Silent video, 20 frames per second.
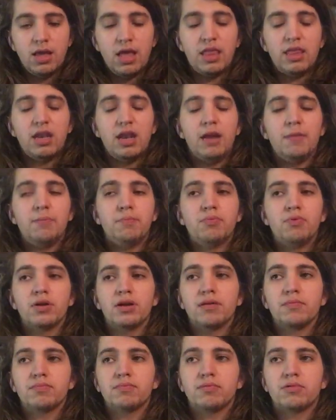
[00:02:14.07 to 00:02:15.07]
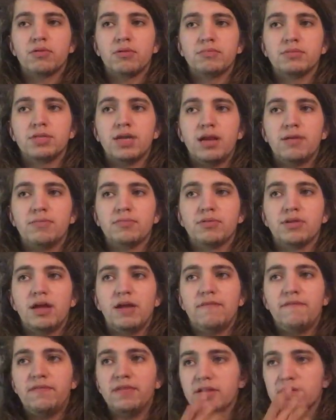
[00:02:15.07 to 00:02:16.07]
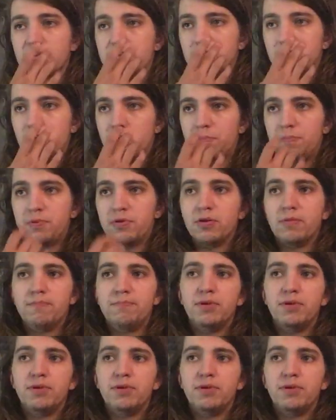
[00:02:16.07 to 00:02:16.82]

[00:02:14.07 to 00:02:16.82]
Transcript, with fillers: and then I bring up sometimes that I feel like I should have put